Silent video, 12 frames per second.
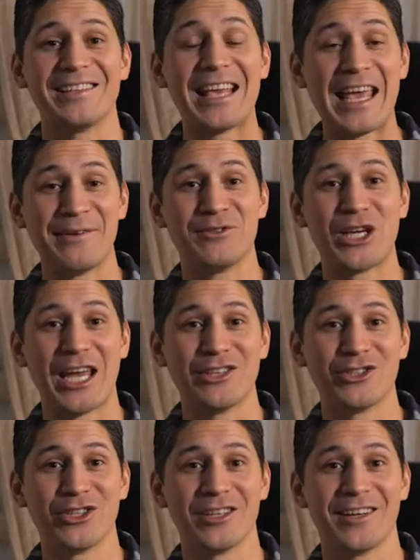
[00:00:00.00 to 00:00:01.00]
game
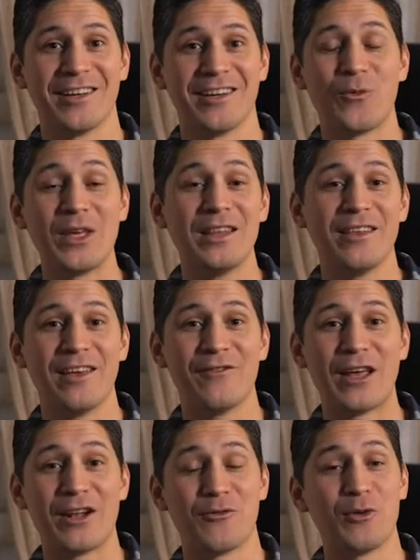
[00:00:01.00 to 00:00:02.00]
changer. We live
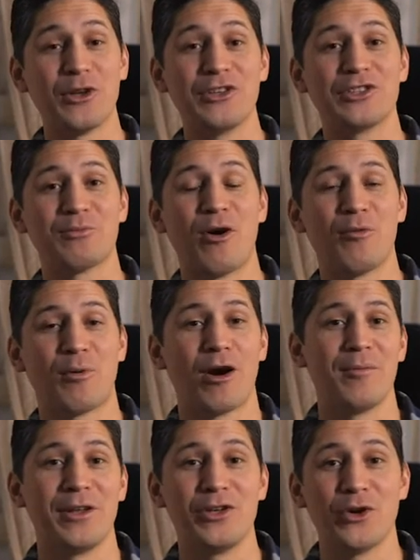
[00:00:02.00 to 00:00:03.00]
in a really small
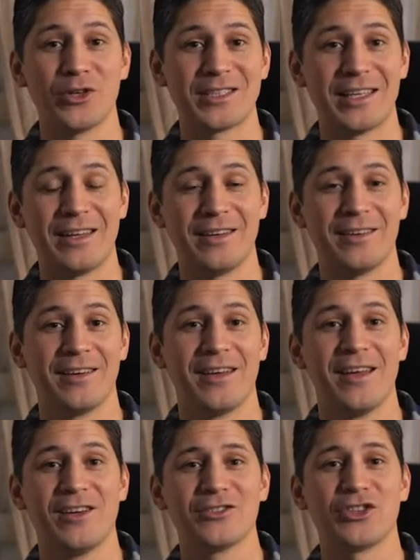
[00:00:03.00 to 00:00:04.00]
apartment in New York City,
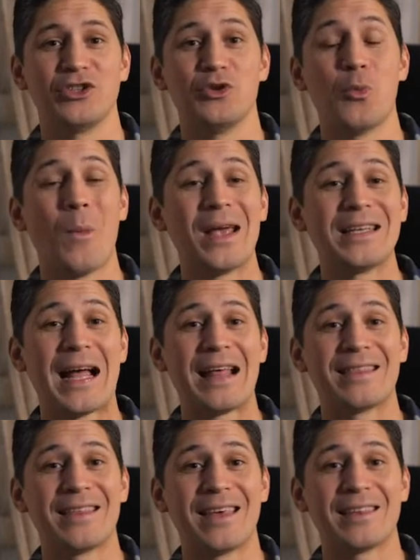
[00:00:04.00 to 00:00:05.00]
so you might not
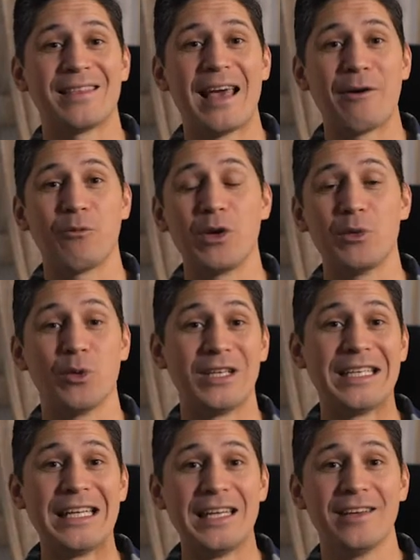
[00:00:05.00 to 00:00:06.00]
think that we would
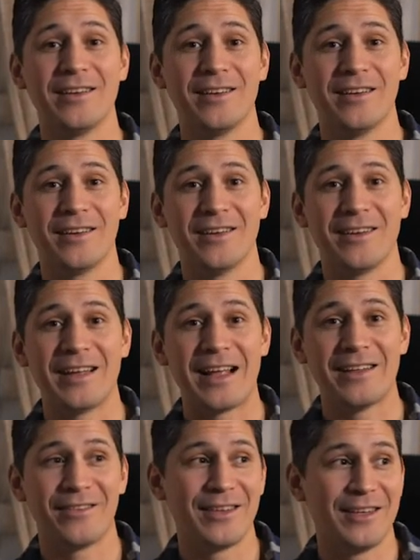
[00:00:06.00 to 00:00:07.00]
need
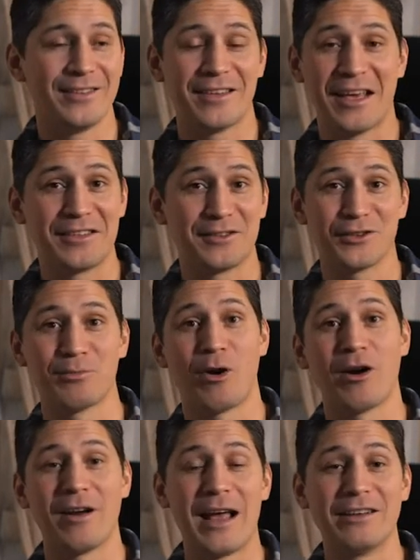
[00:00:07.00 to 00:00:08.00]
these like
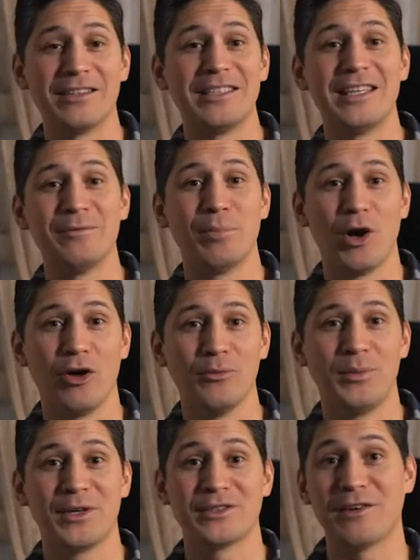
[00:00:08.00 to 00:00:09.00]
smart LED bulbs
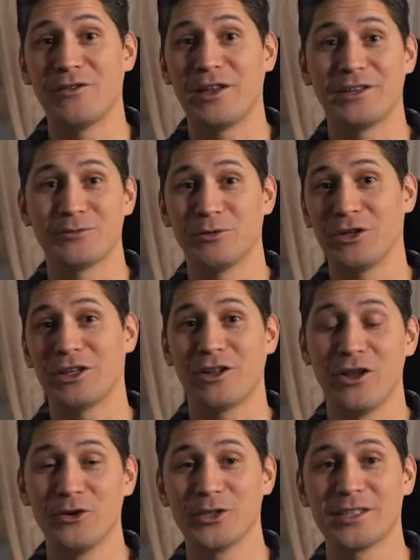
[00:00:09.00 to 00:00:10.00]
because everything is really
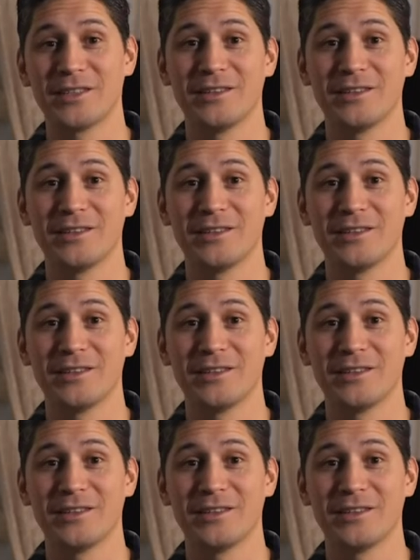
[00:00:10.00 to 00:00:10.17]
close,